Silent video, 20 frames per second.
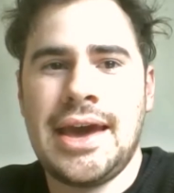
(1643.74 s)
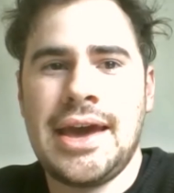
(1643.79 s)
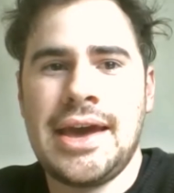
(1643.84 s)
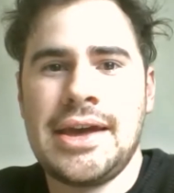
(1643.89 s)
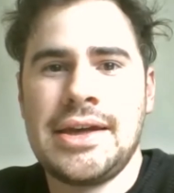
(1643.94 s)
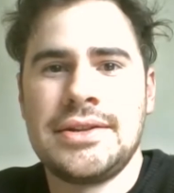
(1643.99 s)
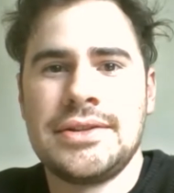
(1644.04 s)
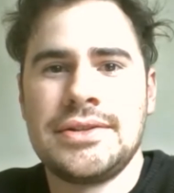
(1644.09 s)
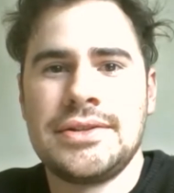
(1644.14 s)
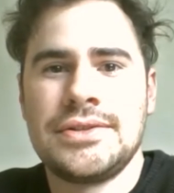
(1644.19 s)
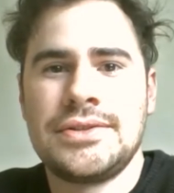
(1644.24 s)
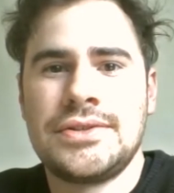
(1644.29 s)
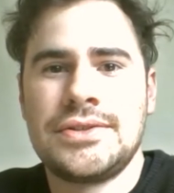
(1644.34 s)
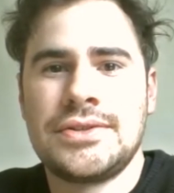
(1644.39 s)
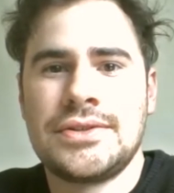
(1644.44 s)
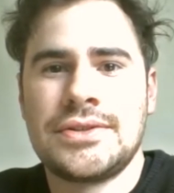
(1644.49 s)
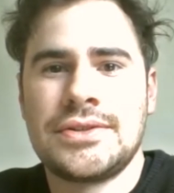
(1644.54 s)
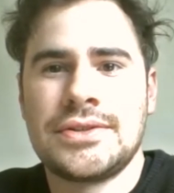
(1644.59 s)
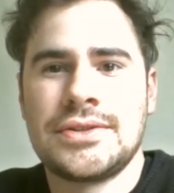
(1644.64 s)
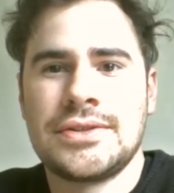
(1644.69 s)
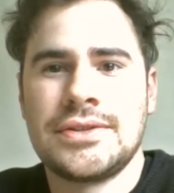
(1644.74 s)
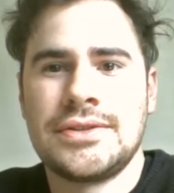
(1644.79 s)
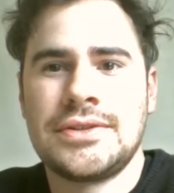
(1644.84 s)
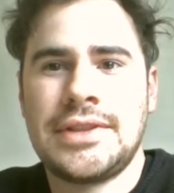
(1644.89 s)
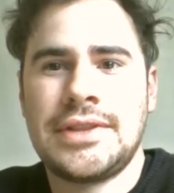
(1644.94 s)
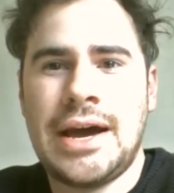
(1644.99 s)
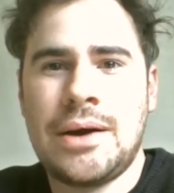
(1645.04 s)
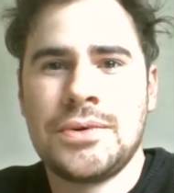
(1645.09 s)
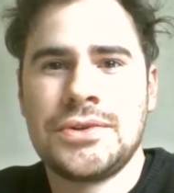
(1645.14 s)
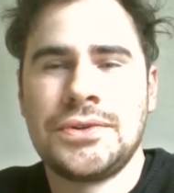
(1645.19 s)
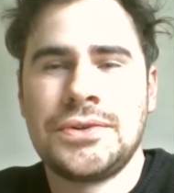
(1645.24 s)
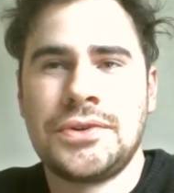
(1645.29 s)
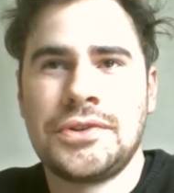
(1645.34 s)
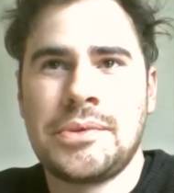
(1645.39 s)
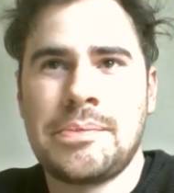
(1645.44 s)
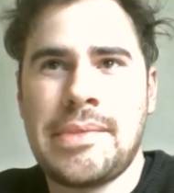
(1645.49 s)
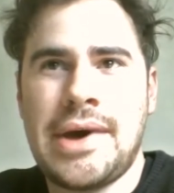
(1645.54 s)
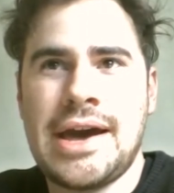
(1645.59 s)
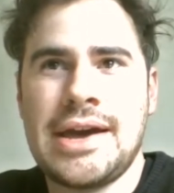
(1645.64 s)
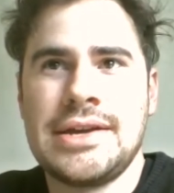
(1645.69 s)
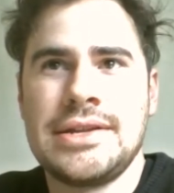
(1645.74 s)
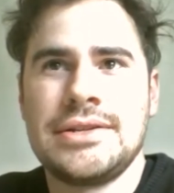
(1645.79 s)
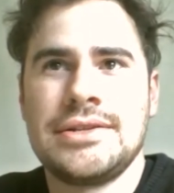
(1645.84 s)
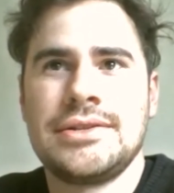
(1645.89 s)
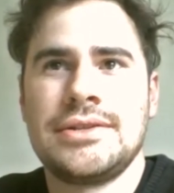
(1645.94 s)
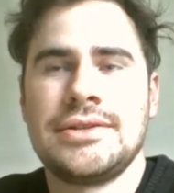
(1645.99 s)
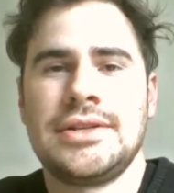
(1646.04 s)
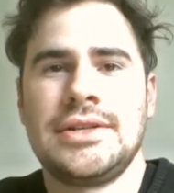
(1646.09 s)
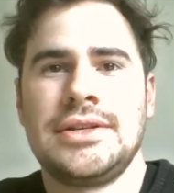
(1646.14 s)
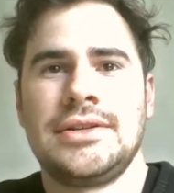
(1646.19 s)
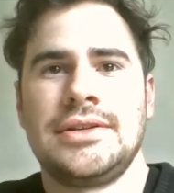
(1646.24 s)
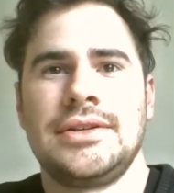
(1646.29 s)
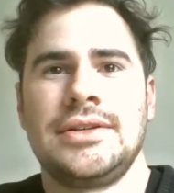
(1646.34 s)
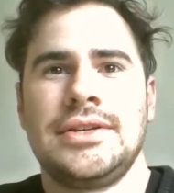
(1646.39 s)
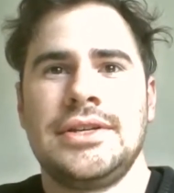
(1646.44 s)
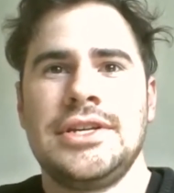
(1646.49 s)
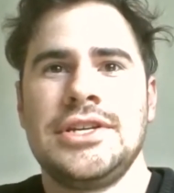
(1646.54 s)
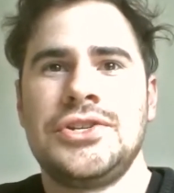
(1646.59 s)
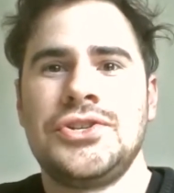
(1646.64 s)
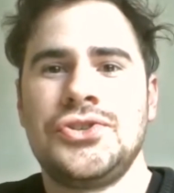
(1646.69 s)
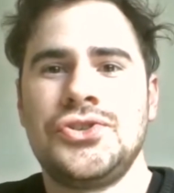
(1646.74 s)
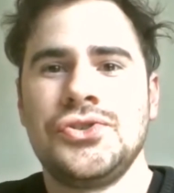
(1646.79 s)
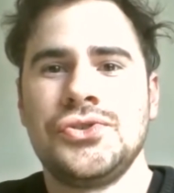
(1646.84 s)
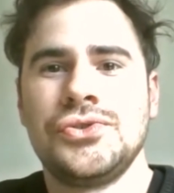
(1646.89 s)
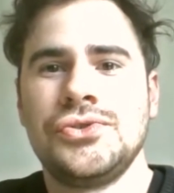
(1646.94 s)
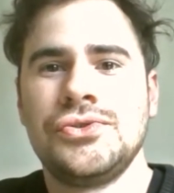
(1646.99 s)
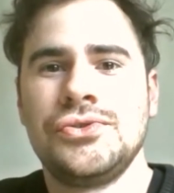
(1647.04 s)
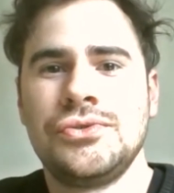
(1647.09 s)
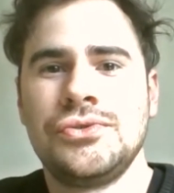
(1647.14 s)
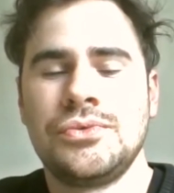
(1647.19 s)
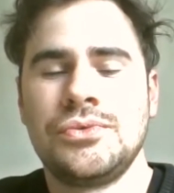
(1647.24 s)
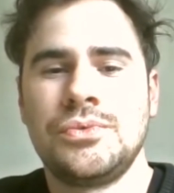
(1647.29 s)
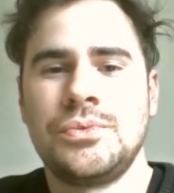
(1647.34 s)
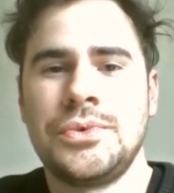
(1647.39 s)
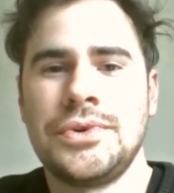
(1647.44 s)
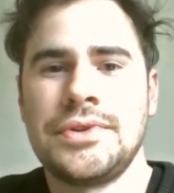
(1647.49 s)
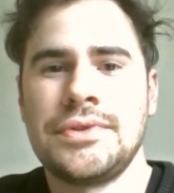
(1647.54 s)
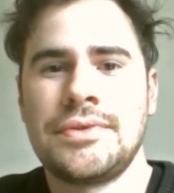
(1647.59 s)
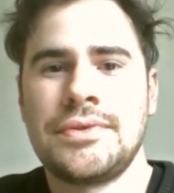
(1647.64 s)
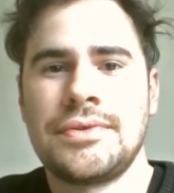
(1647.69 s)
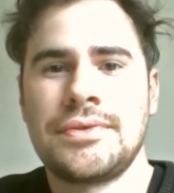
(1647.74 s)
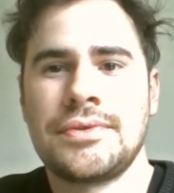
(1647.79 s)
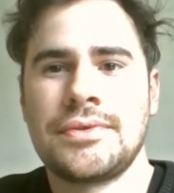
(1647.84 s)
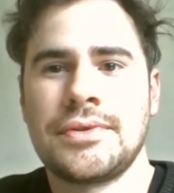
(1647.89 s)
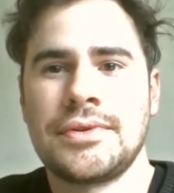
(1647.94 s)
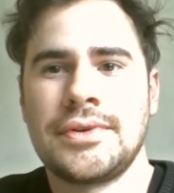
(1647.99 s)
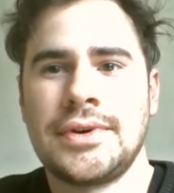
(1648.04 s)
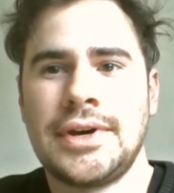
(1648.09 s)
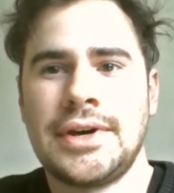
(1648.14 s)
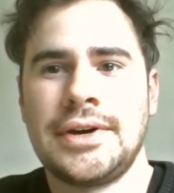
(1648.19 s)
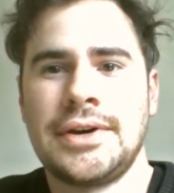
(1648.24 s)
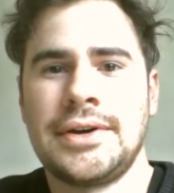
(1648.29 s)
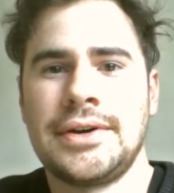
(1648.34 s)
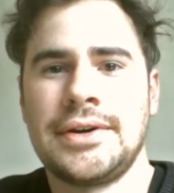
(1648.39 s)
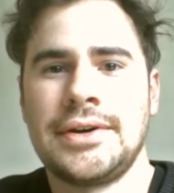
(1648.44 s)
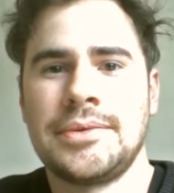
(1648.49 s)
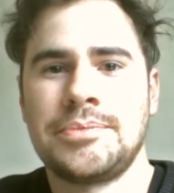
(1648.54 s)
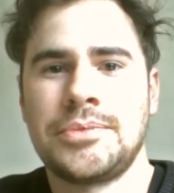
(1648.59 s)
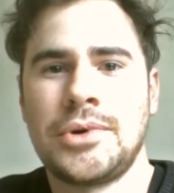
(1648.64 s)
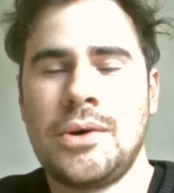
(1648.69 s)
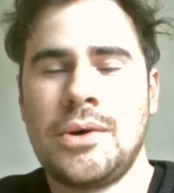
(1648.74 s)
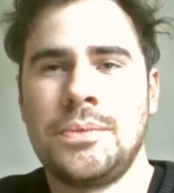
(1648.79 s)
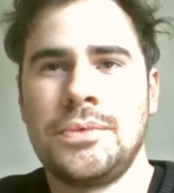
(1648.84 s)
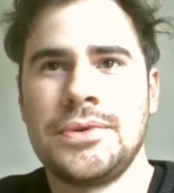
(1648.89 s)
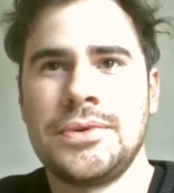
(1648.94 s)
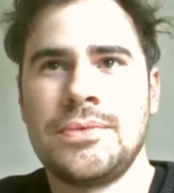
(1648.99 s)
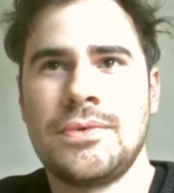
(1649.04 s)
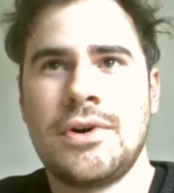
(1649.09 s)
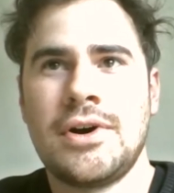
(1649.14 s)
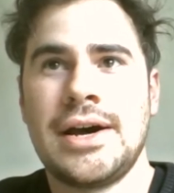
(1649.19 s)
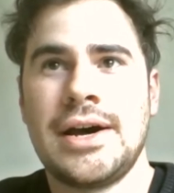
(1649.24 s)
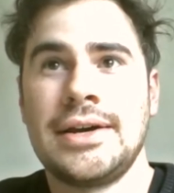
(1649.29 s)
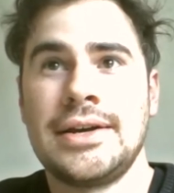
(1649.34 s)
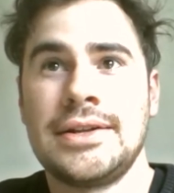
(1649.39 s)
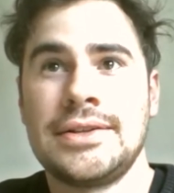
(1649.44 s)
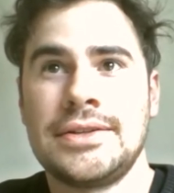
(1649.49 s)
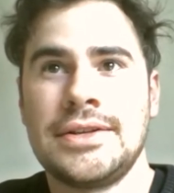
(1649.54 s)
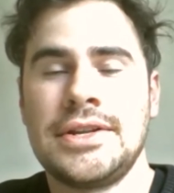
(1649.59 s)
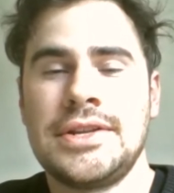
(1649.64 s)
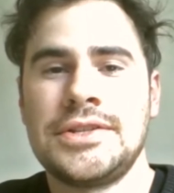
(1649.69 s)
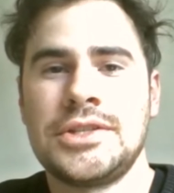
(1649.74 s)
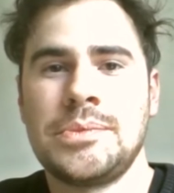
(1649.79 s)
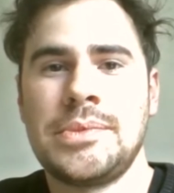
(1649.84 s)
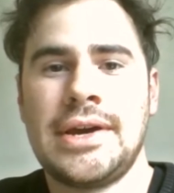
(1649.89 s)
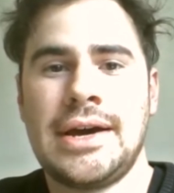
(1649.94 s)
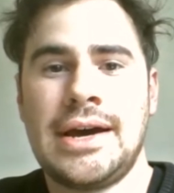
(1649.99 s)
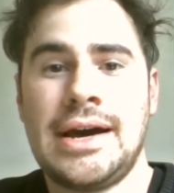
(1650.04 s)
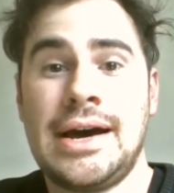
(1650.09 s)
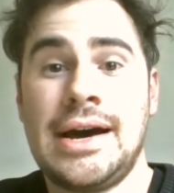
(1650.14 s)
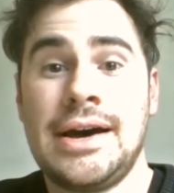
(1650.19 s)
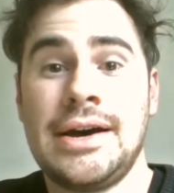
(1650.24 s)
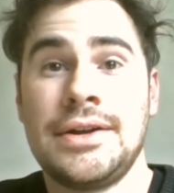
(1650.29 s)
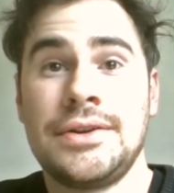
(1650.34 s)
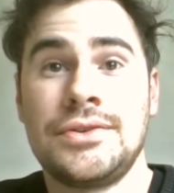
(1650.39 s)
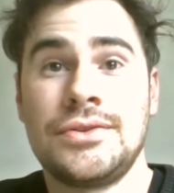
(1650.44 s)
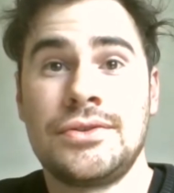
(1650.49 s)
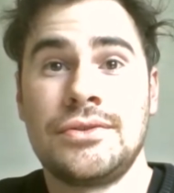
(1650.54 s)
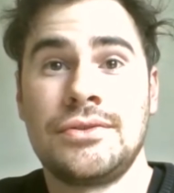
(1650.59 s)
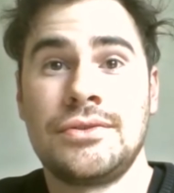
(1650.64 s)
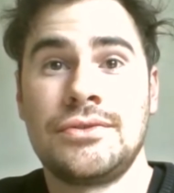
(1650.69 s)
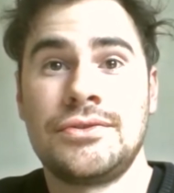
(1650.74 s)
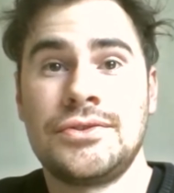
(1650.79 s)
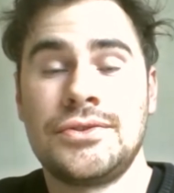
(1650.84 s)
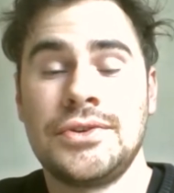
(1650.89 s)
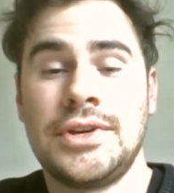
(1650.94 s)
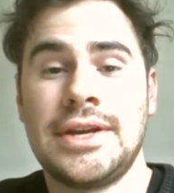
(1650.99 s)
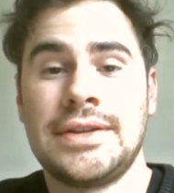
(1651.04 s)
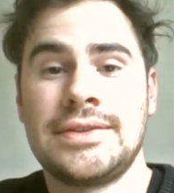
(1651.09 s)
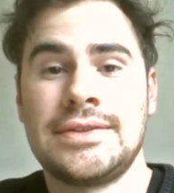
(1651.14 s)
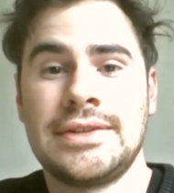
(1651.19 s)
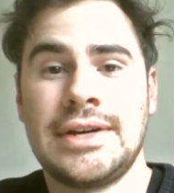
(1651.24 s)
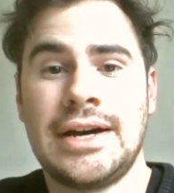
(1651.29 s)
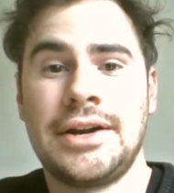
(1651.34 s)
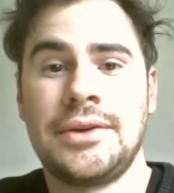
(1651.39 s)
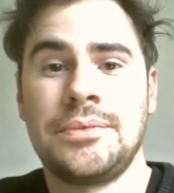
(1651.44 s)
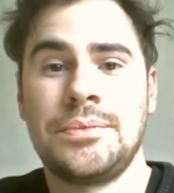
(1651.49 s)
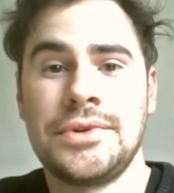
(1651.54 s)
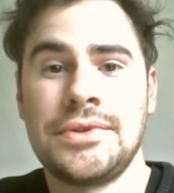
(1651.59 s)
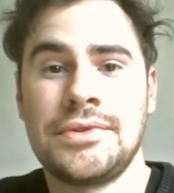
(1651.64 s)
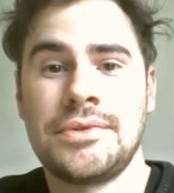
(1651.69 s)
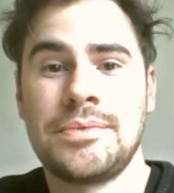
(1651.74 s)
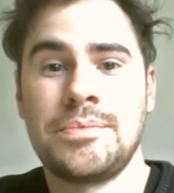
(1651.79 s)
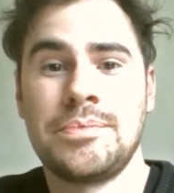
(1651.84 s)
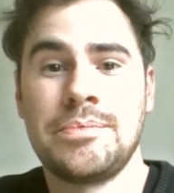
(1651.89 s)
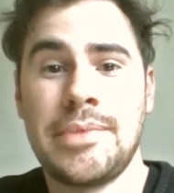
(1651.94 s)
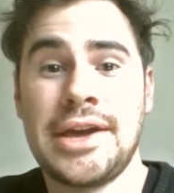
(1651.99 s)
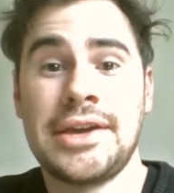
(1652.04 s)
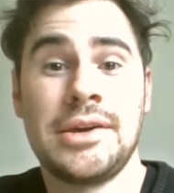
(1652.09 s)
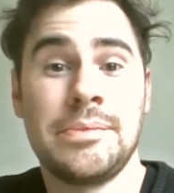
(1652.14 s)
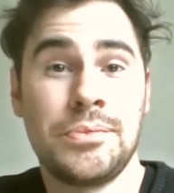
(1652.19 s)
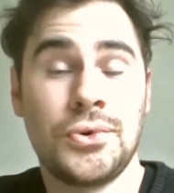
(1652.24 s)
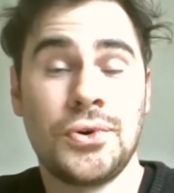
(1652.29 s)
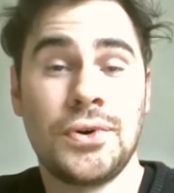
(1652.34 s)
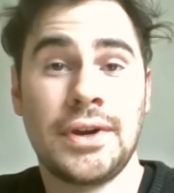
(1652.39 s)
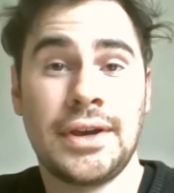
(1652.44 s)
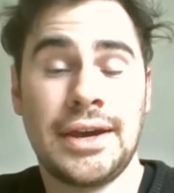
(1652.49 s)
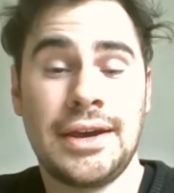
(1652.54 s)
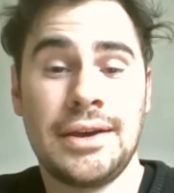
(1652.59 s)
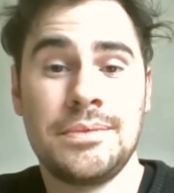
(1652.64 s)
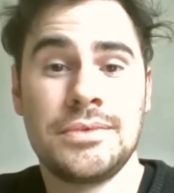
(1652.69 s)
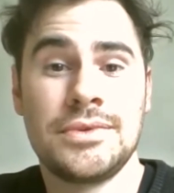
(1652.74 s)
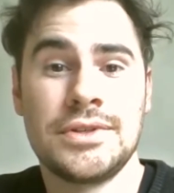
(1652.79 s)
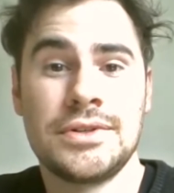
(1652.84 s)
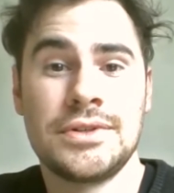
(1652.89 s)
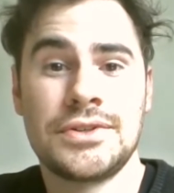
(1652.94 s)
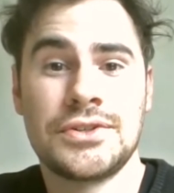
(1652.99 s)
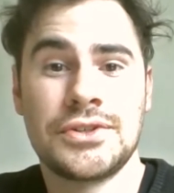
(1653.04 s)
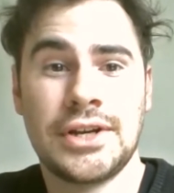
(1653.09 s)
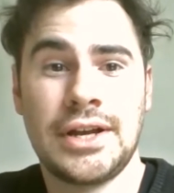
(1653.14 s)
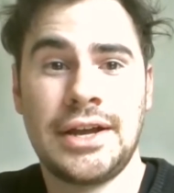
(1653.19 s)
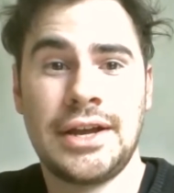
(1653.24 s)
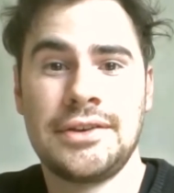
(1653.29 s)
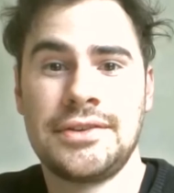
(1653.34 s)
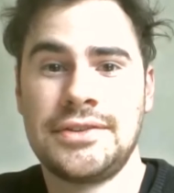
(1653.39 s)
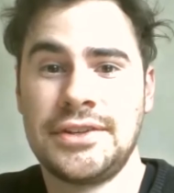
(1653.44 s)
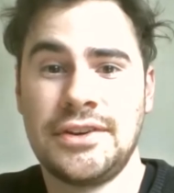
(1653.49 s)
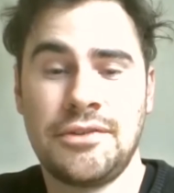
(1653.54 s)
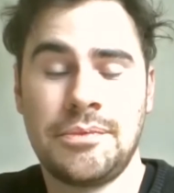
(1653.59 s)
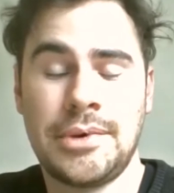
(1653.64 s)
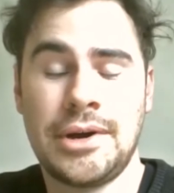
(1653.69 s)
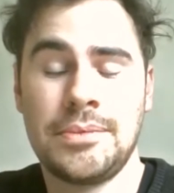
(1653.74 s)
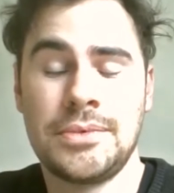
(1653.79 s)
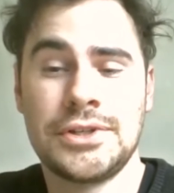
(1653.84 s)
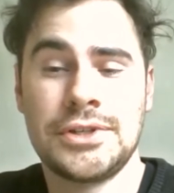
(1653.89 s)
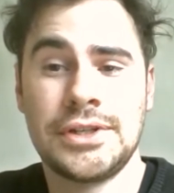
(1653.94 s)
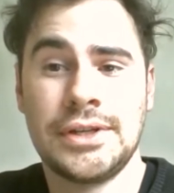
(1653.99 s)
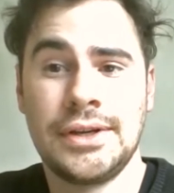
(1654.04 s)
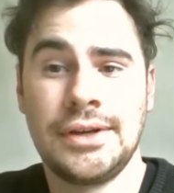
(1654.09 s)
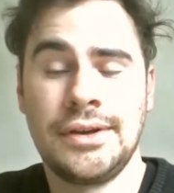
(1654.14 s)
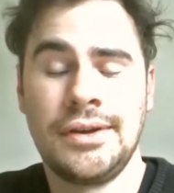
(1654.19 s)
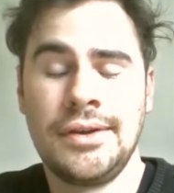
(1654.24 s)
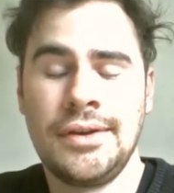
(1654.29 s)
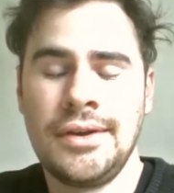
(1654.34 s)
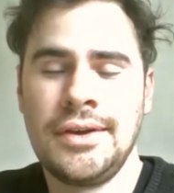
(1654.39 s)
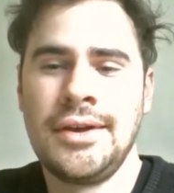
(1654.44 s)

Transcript: And so that was sort of the main issue with probably why it is a bit hard to get started with making board games in Australia, self-publishing.